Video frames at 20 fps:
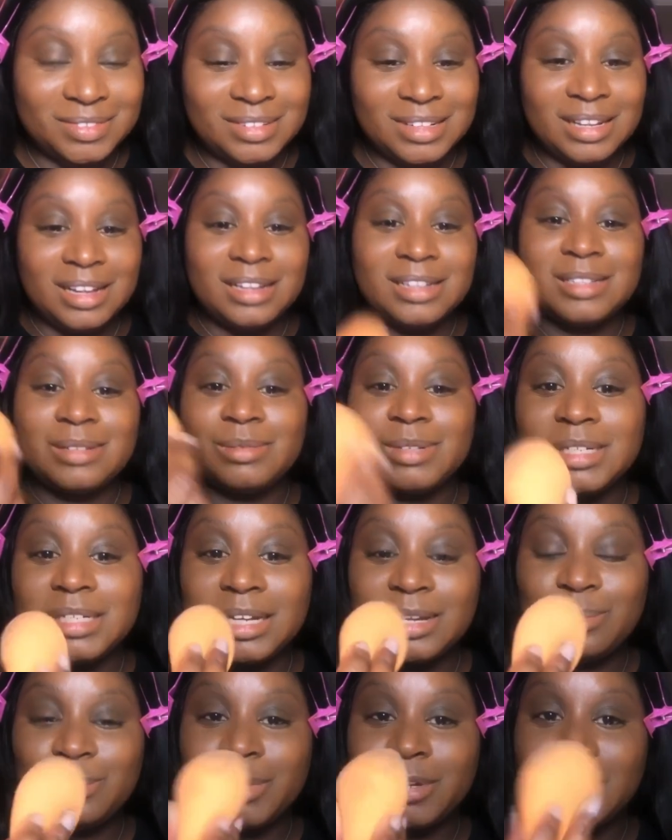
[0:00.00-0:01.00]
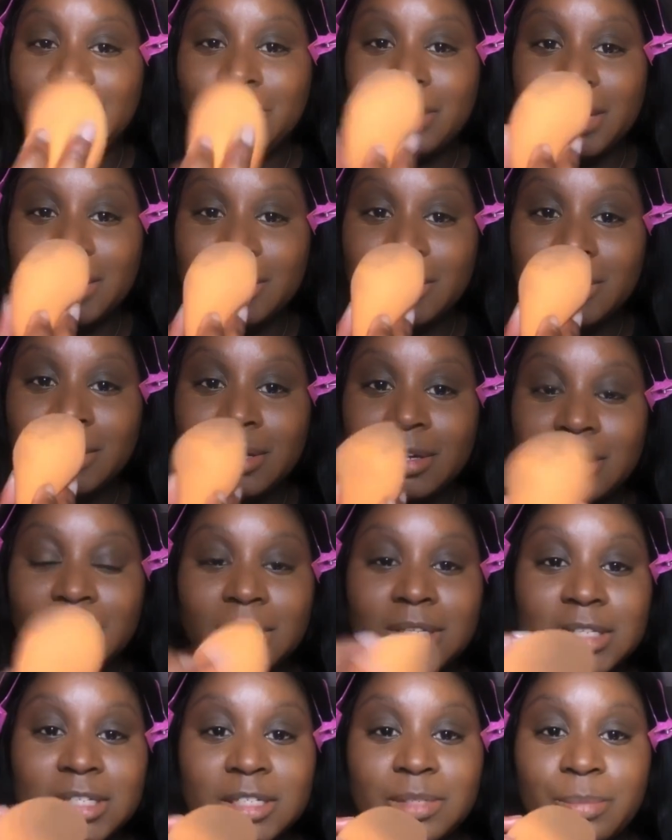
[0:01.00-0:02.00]
So I'm gonna take a beauty blender. This
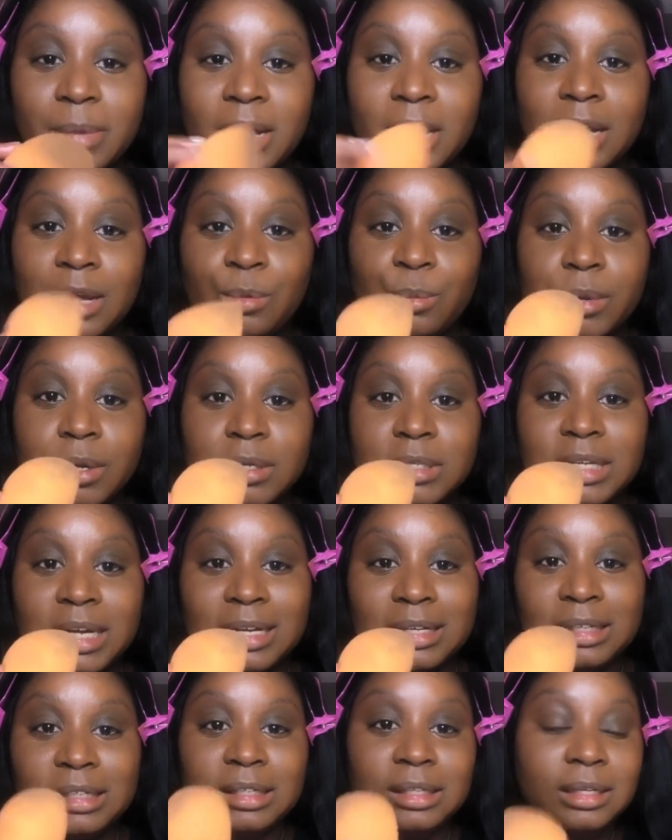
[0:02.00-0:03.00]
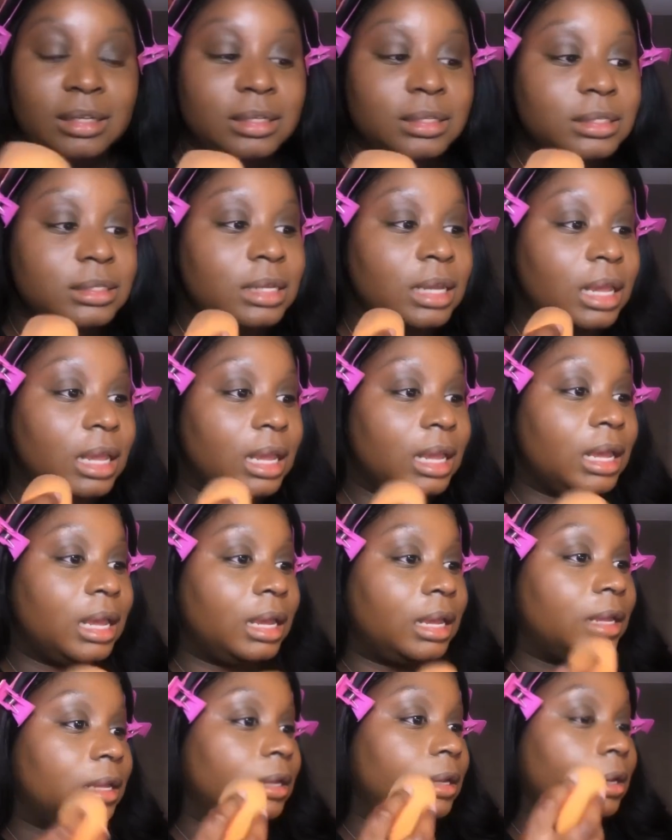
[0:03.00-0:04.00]
is by Real Techniques,
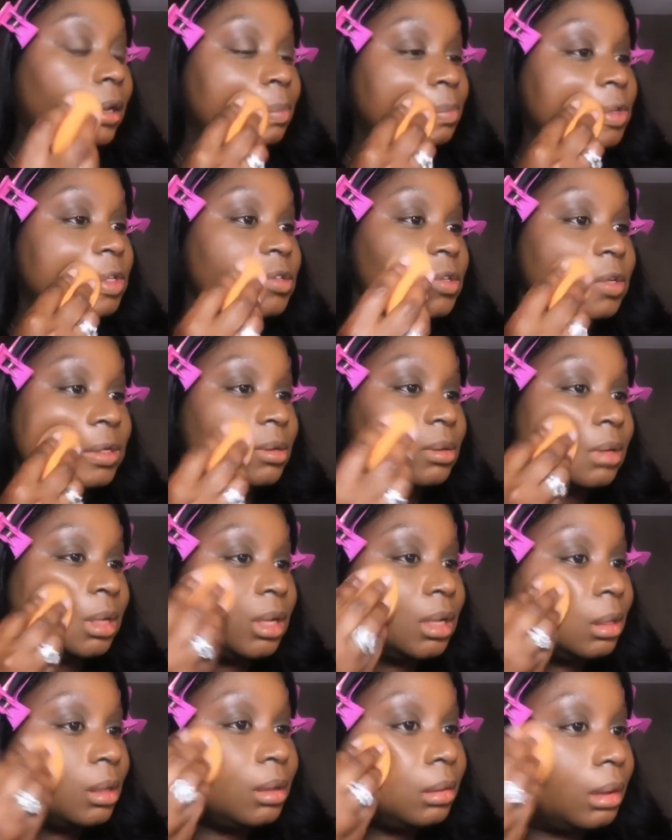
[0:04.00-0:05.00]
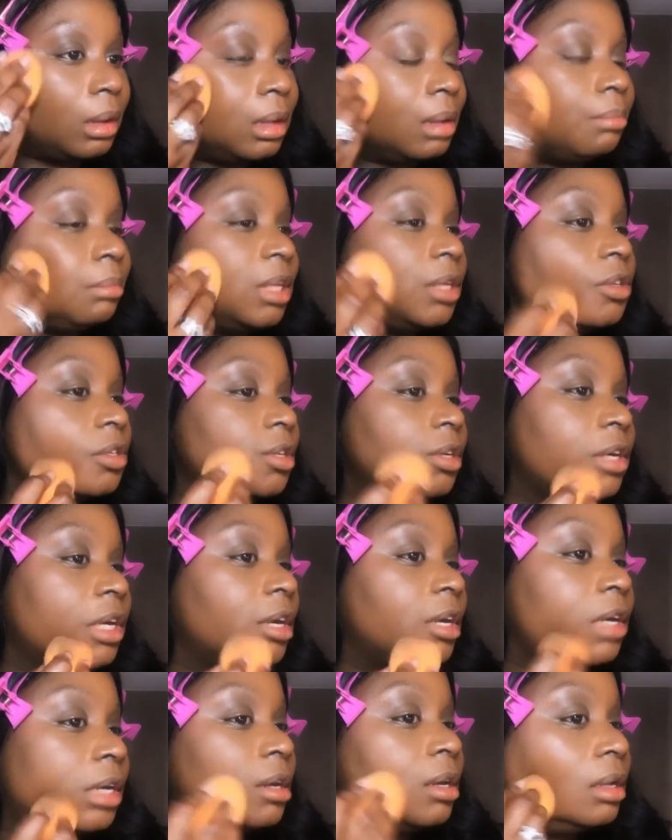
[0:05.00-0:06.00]
and I'm just gonna make sure
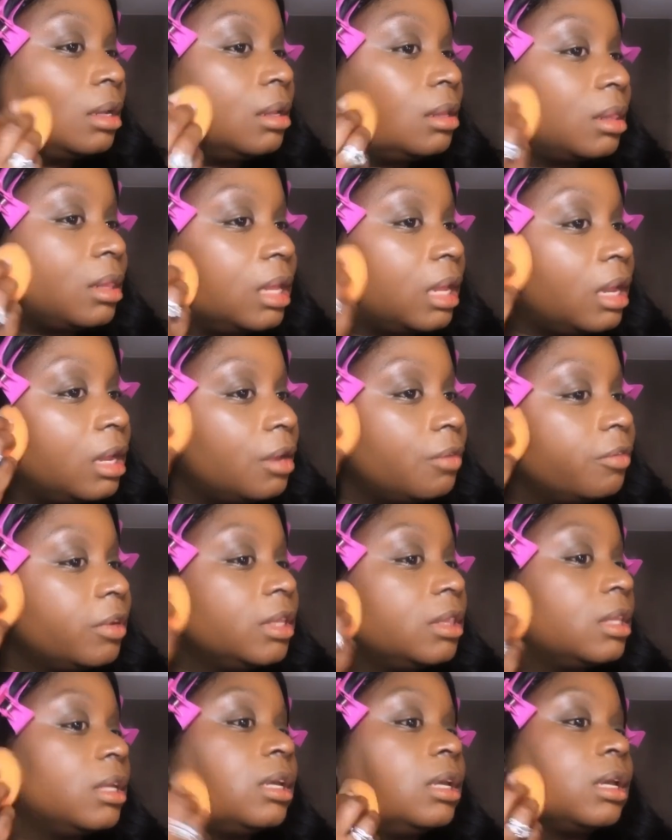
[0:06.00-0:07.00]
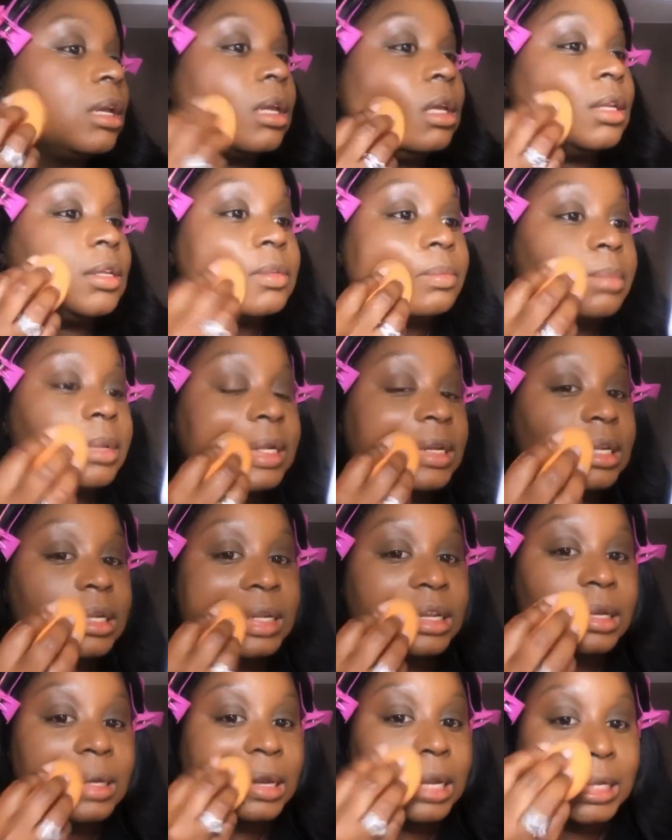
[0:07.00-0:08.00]
that everything is blended in
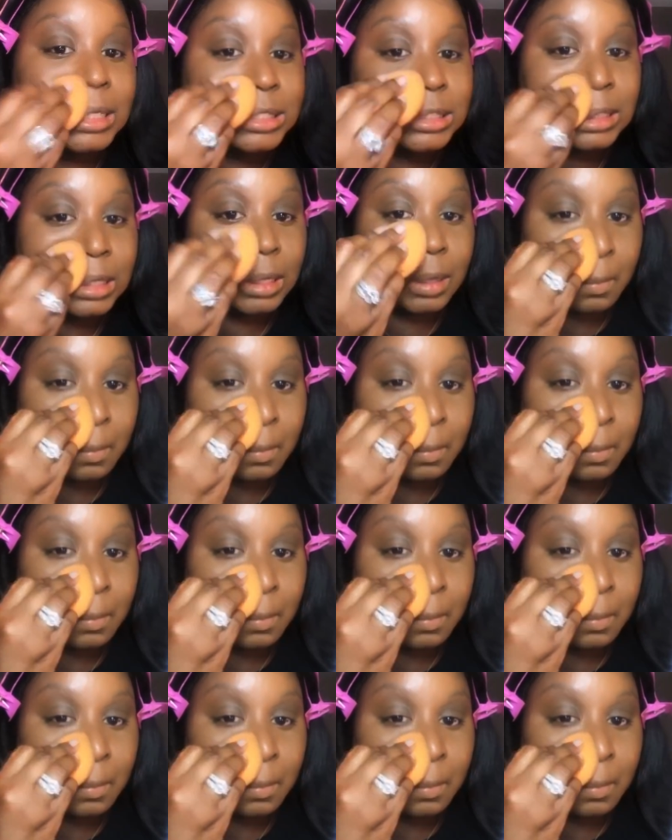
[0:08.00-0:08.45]
nicely.